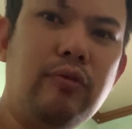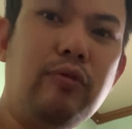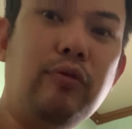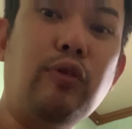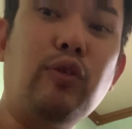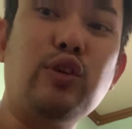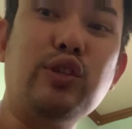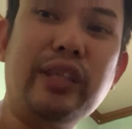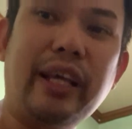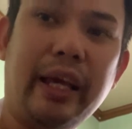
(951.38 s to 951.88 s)

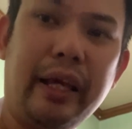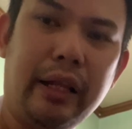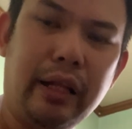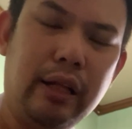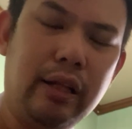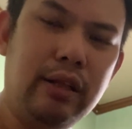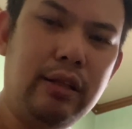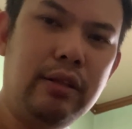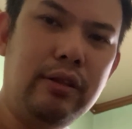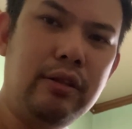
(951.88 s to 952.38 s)
for sale.
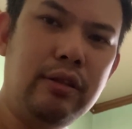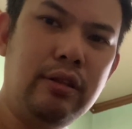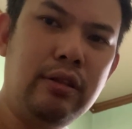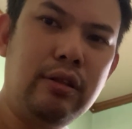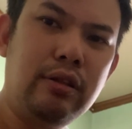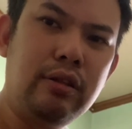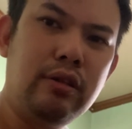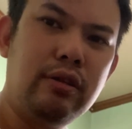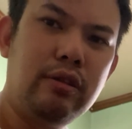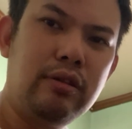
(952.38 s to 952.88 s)

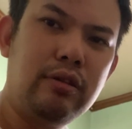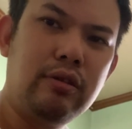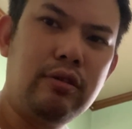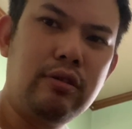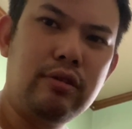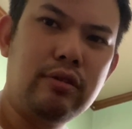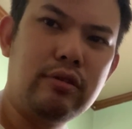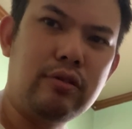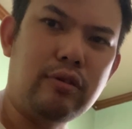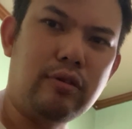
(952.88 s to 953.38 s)

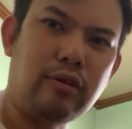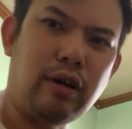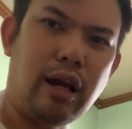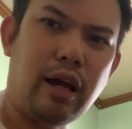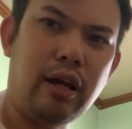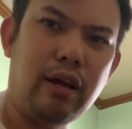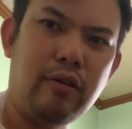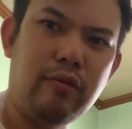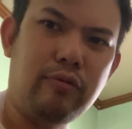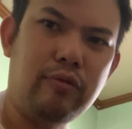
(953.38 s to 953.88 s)
So I
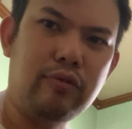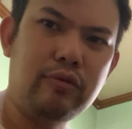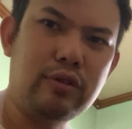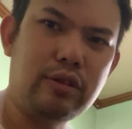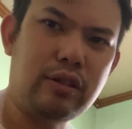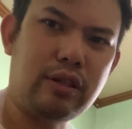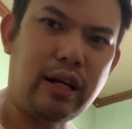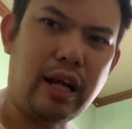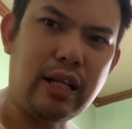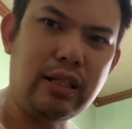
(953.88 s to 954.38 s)
have
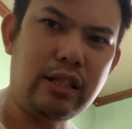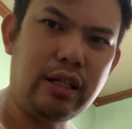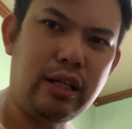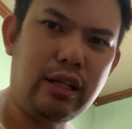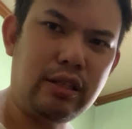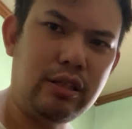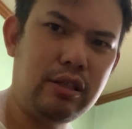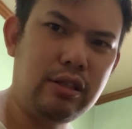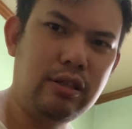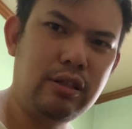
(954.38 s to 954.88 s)

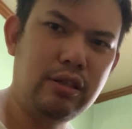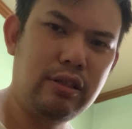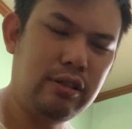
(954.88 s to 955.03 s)
scratches,